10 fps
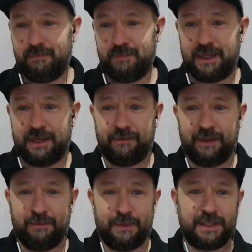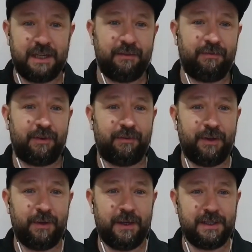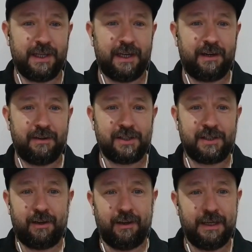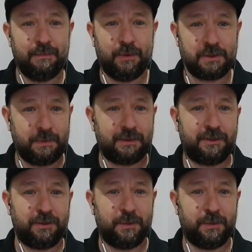they've been surfing for a few years, they are slightly more spiritual,